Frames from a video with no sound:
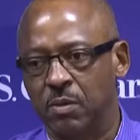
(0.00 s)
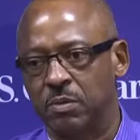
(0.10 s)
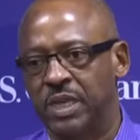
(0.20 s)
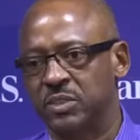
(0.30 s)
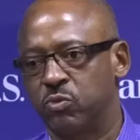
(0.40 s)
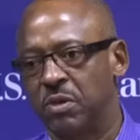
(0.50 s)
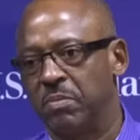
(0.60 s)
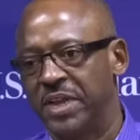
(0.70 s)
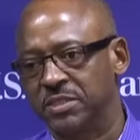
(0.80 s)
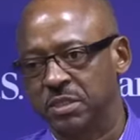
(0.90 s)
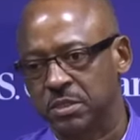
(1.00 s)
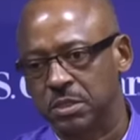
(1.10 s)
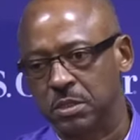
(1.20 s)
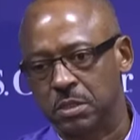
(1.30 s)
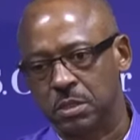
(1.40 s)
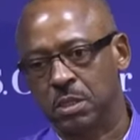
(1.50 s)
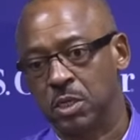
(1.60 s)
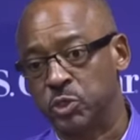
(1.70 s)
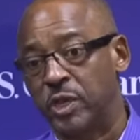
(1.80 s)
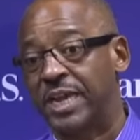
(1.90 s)
that's what makes us an
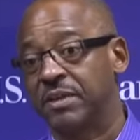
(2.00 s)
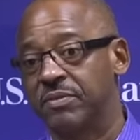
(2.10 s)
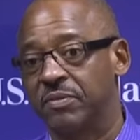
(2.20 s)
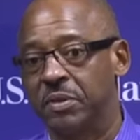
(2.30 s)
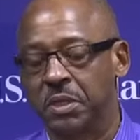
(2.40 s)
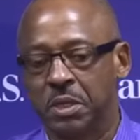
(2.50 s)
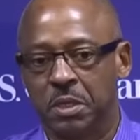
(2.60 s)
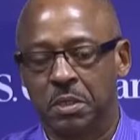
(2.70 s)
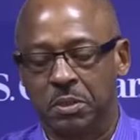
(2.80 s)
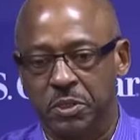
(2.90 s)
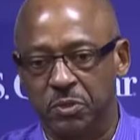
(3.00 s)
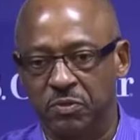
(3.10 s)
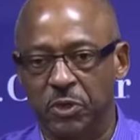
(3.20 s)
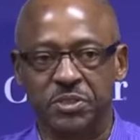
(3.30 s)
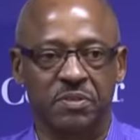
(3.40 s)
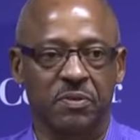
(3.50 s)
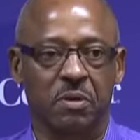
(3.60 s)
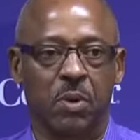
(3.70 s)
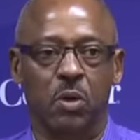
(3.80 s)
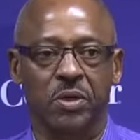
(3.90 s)
attractive university for
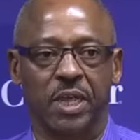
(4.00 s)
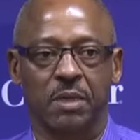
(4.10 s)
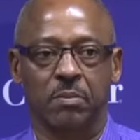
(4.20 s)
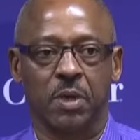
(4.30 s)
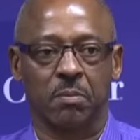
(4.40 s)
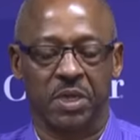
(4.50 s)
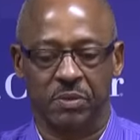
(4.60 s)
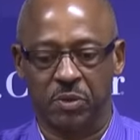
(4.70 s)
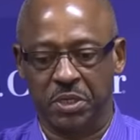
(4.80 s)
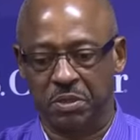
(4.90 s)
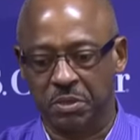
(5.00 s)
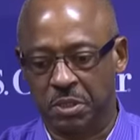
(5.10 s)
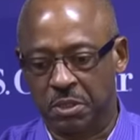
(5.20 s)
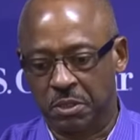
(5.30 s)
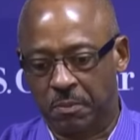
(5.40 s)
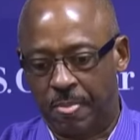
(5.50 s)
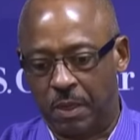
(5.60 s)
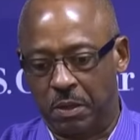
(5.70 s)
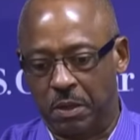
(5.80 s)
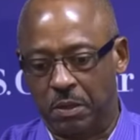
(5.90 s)
a bowl game. I mean,
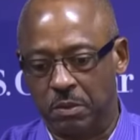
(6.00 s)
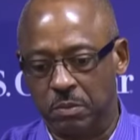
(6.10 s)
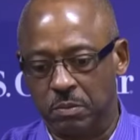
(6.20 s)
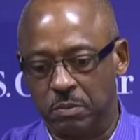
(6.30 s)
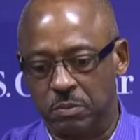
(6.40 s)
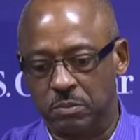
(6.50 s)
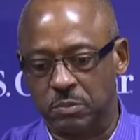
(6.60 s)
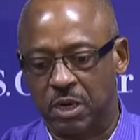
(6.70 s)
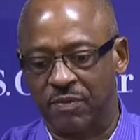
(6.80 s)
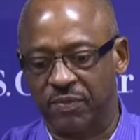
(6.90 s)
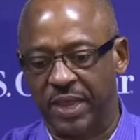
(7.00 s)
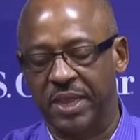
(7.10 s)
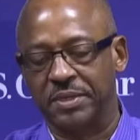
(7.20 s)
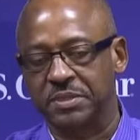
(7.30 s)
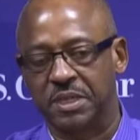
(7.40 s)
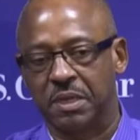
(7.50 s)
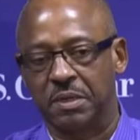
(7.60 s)
our fans,